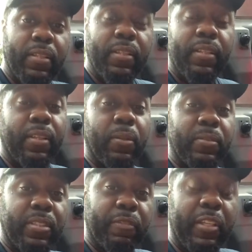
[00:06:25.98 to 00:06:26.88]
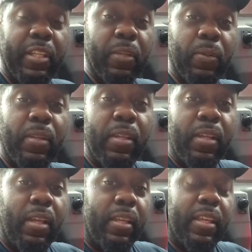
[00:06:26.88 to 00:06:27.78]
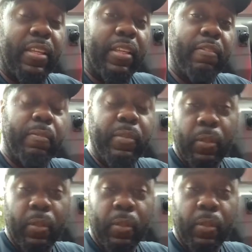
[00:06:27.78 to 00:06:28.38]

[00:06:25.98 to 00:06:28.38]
this video can give